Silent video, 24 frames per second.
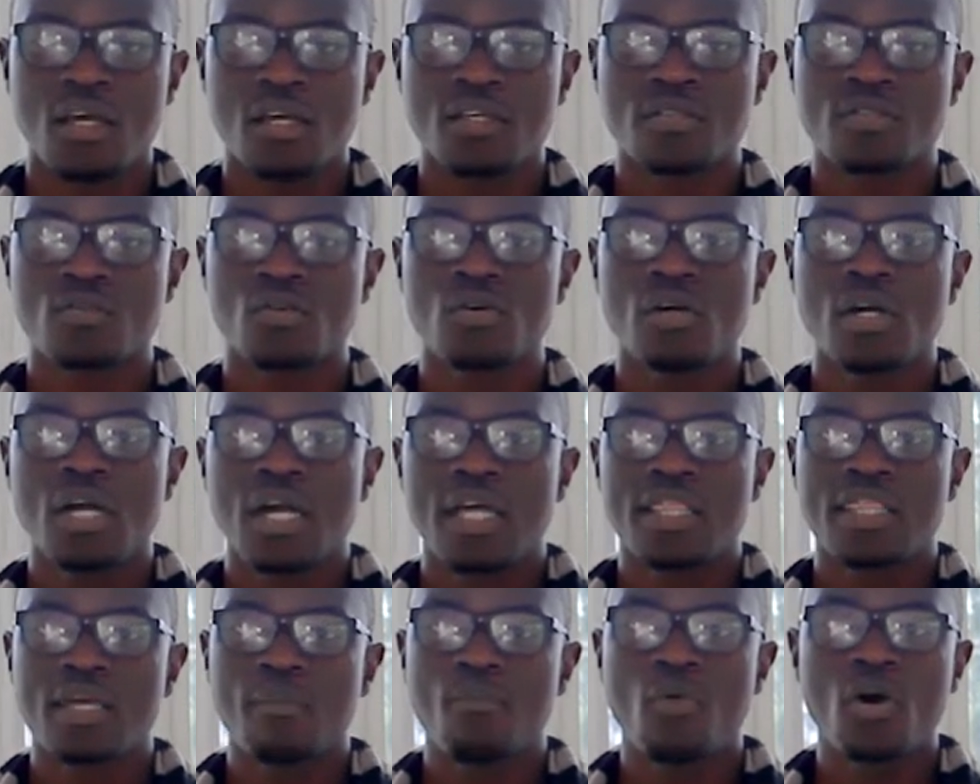So
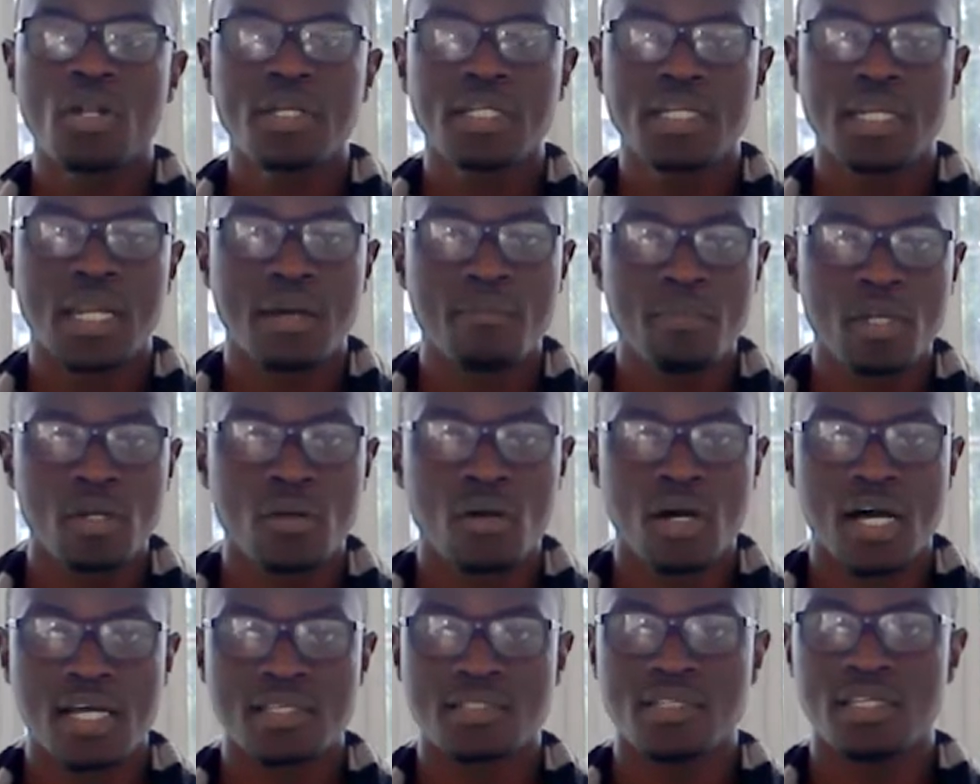the bond in
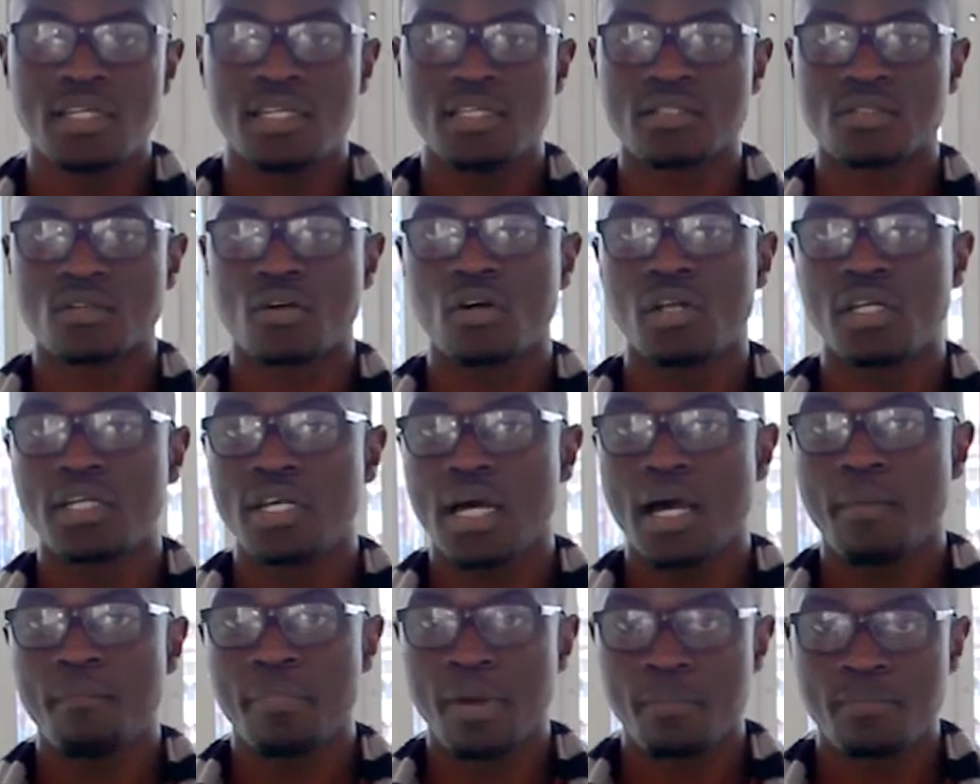amino acid is called
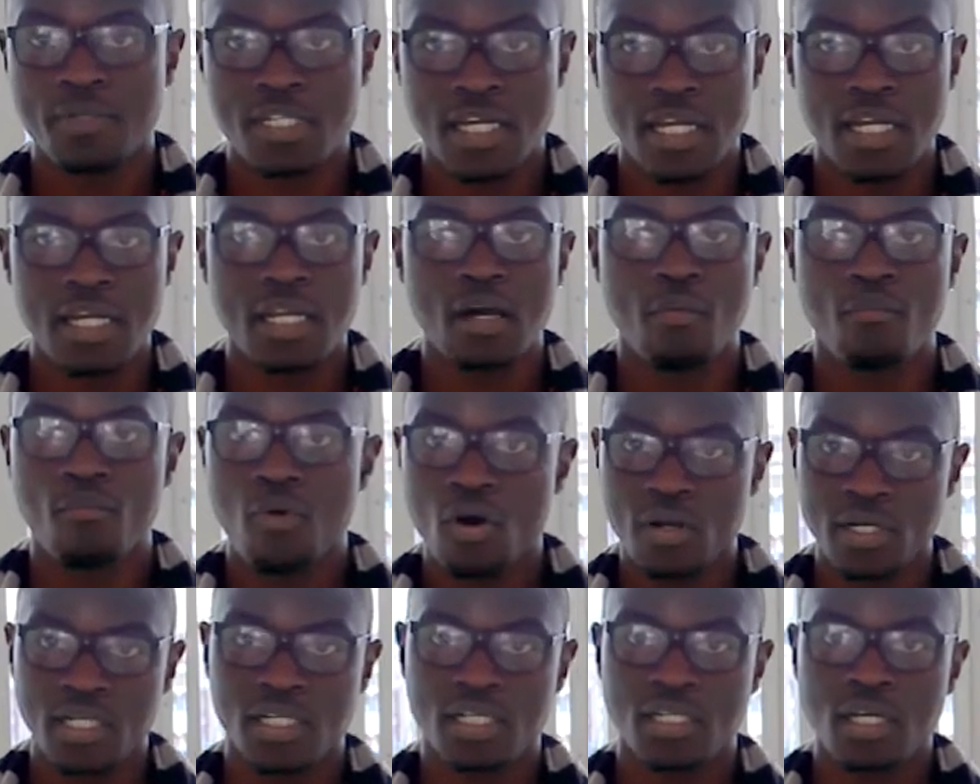a peptide
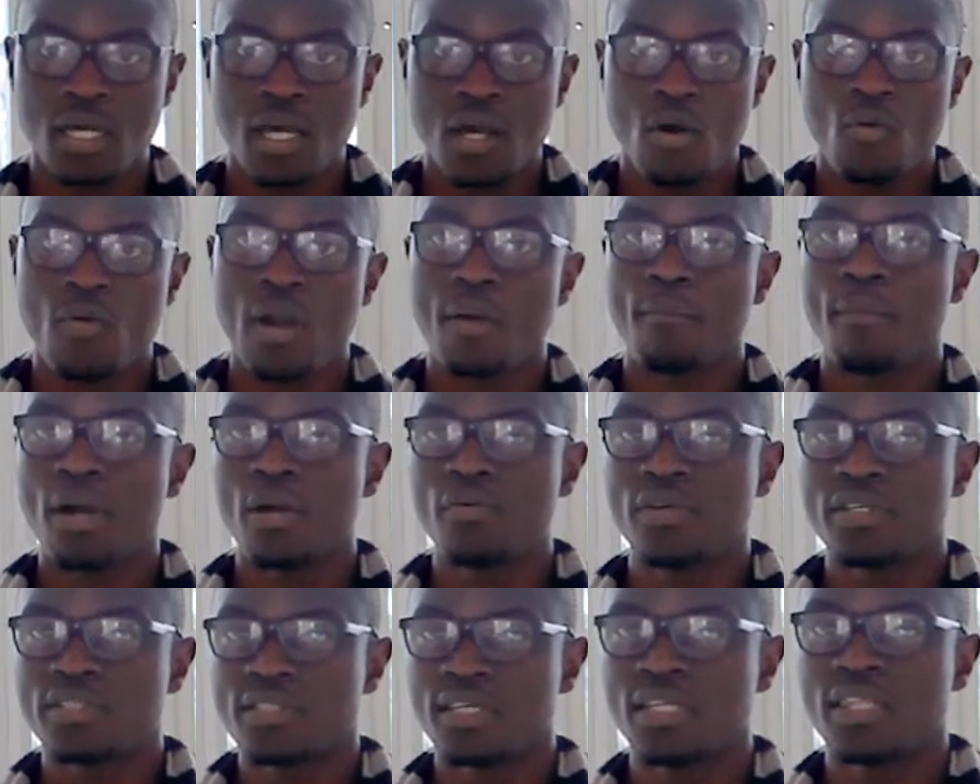bond,
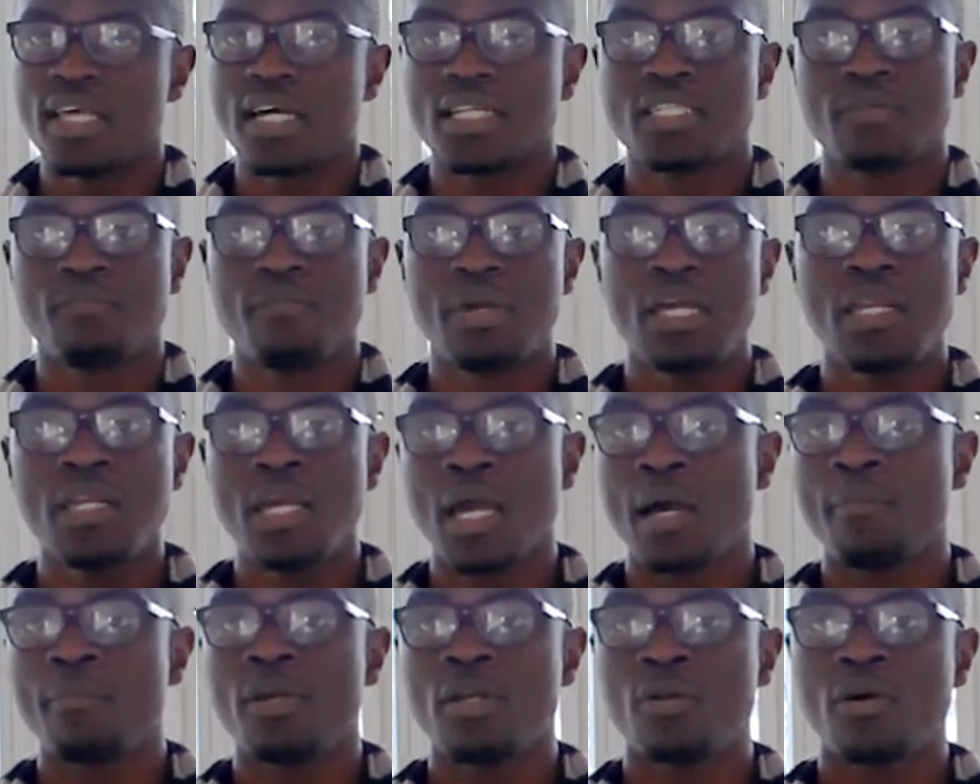whereby we see that many
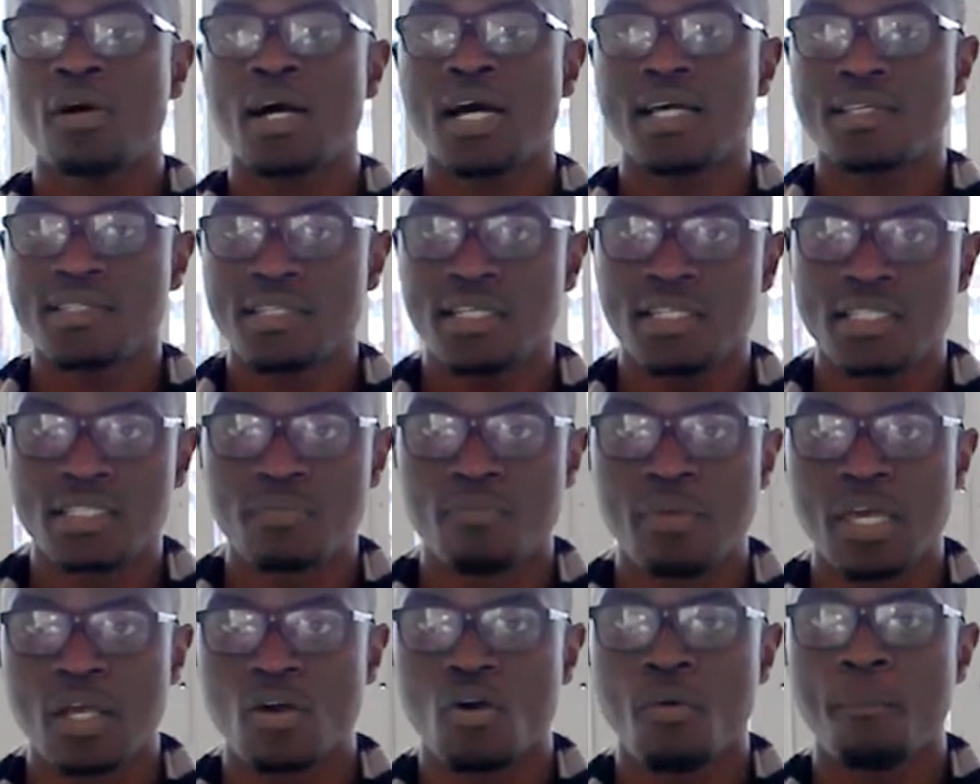amino
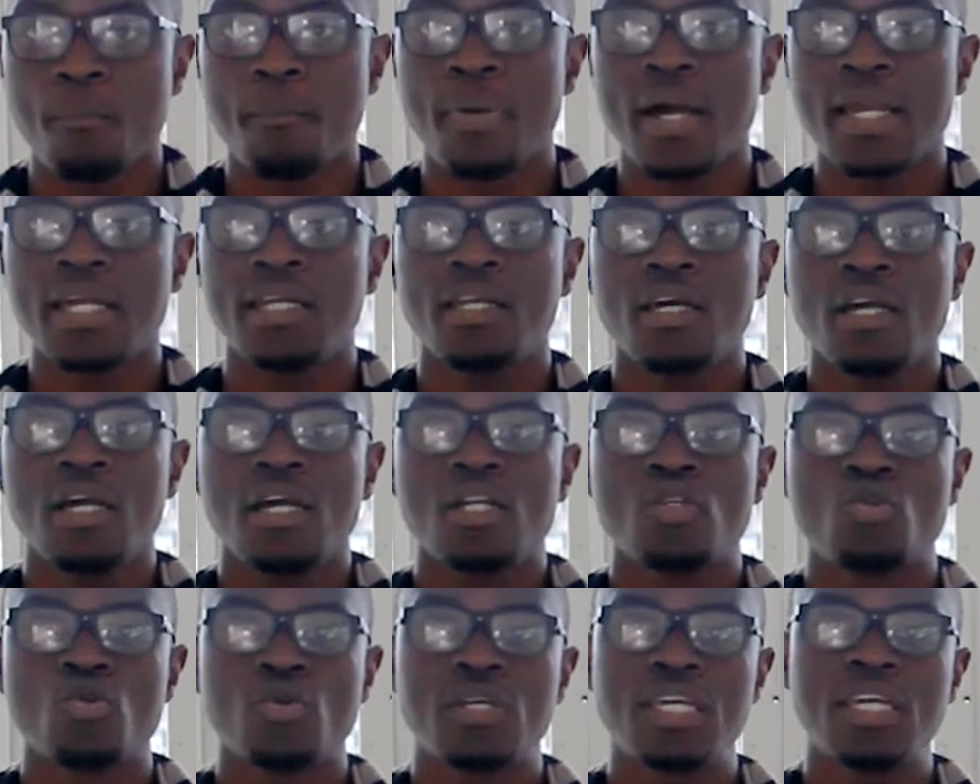acids may
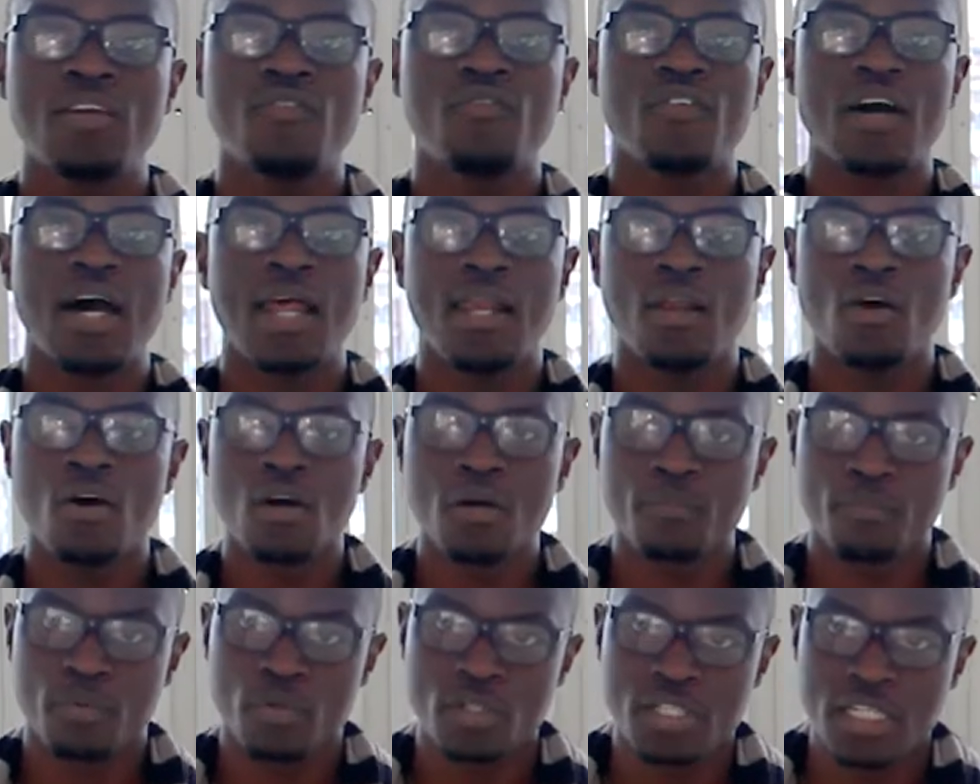combine to give a
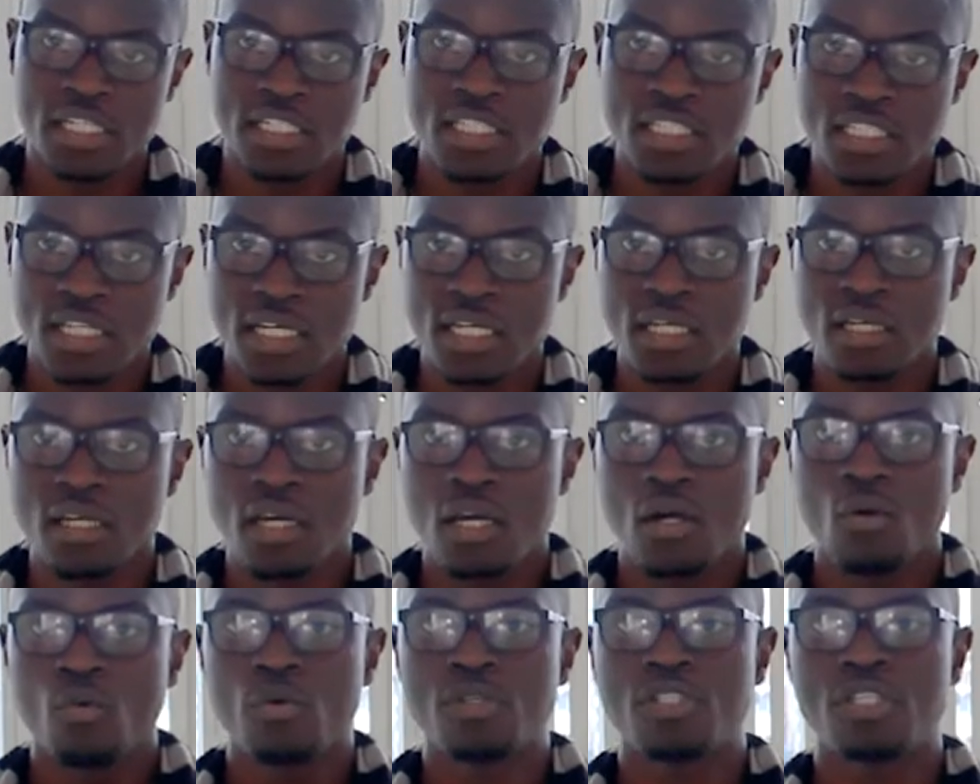long protein
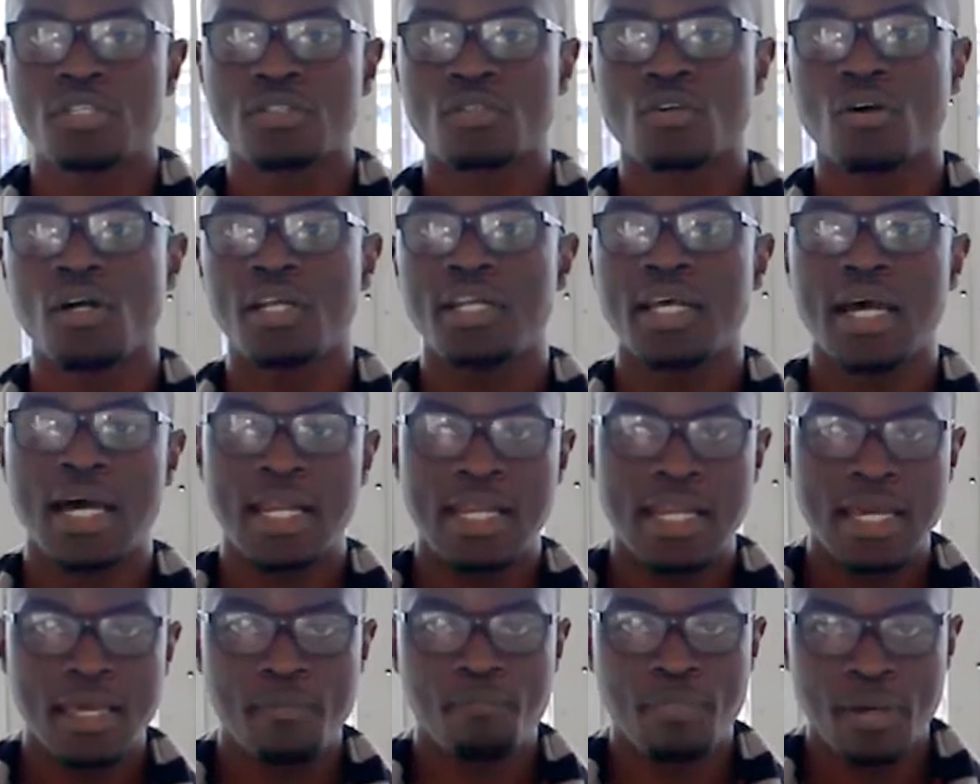chain, which is called a
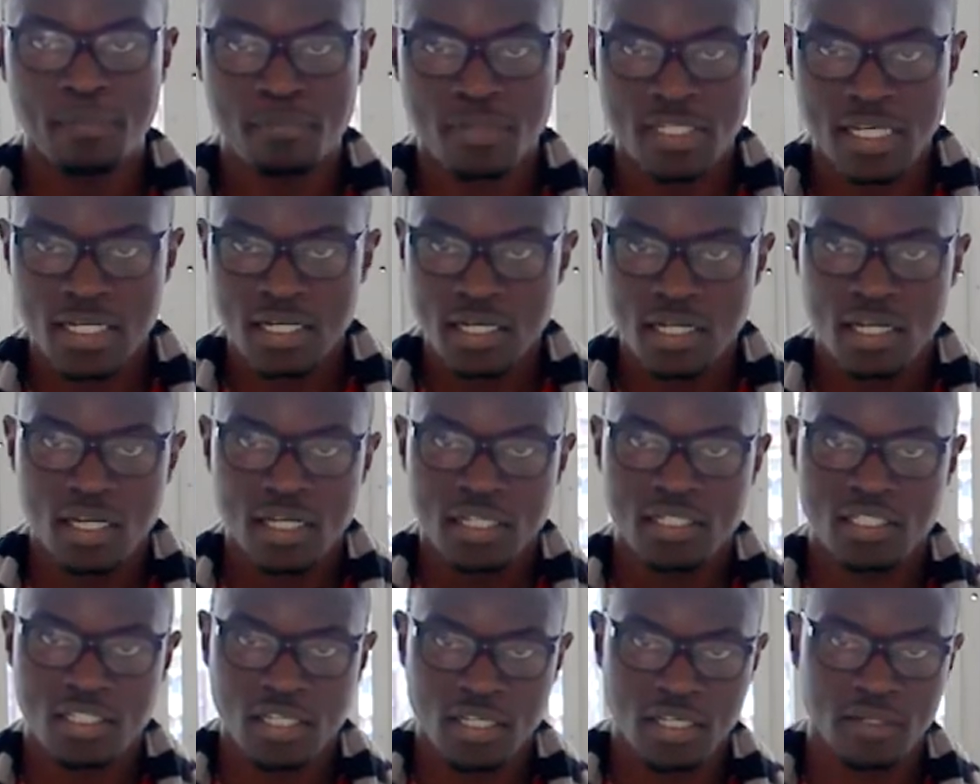
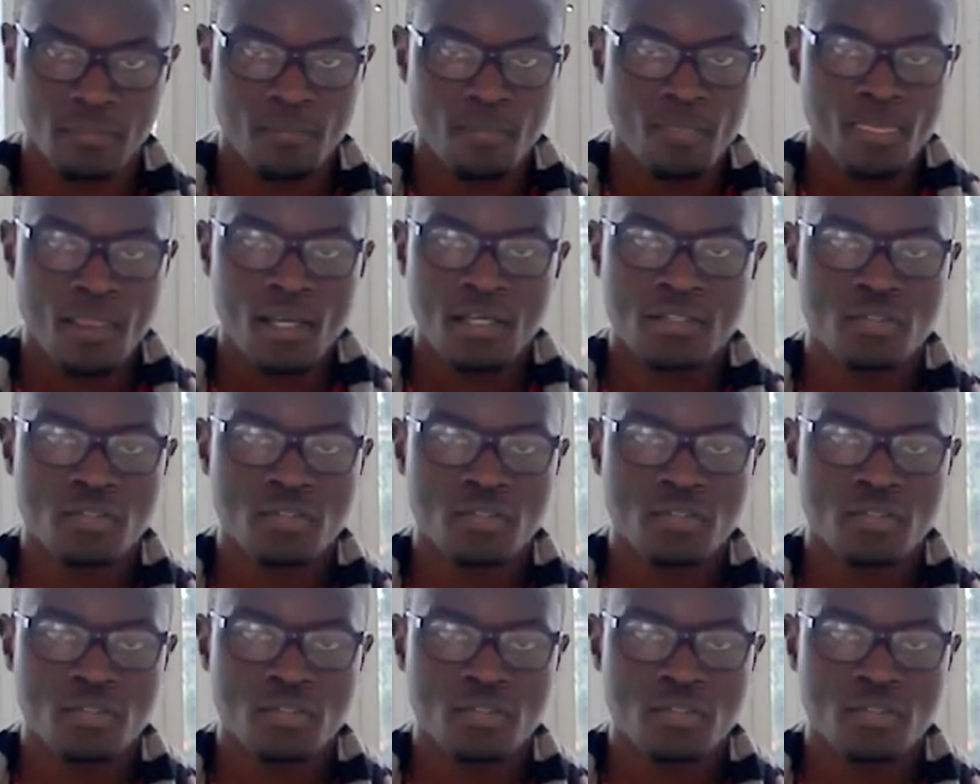dipeptide chain.